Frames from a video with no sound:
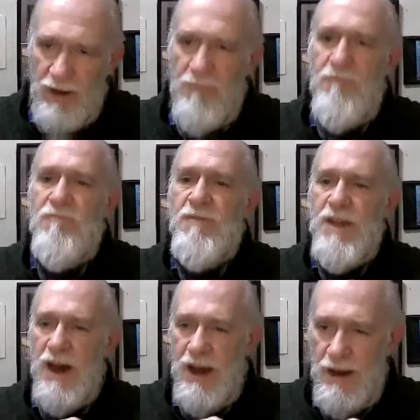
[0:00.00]
it.
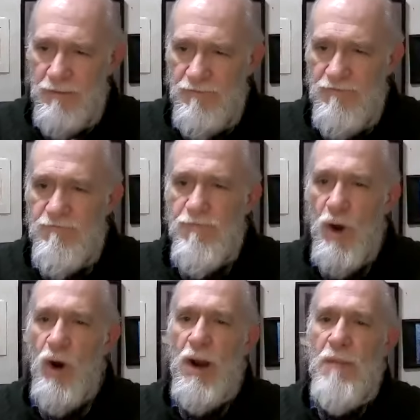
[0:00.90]
Got it.
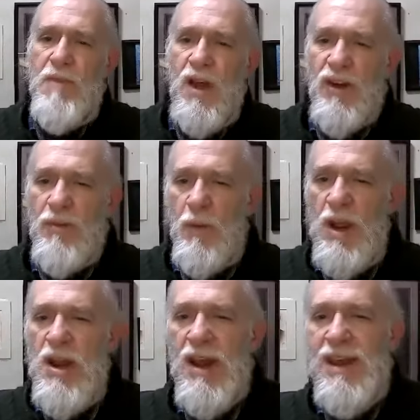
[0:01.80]
All right.
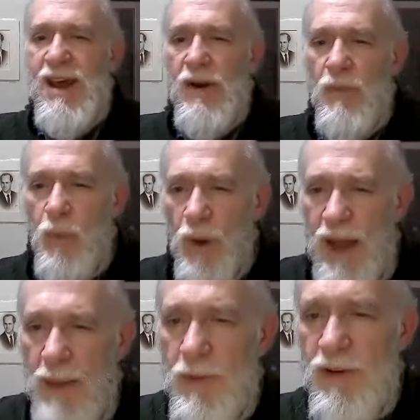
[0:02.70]
Explain again what
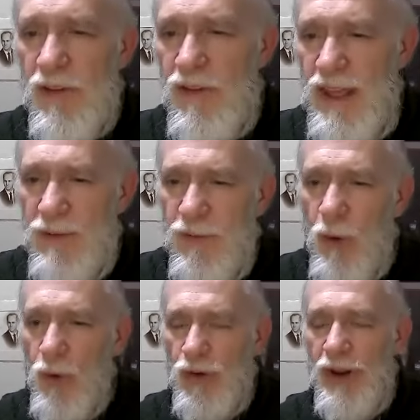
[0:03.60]
happened to
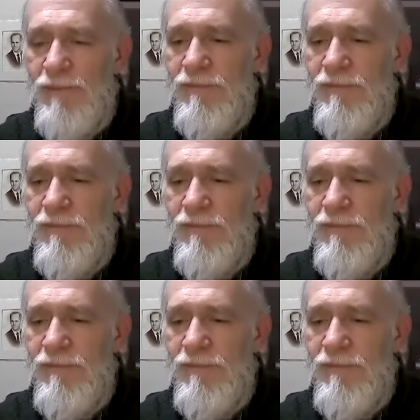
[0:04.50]
Theobald.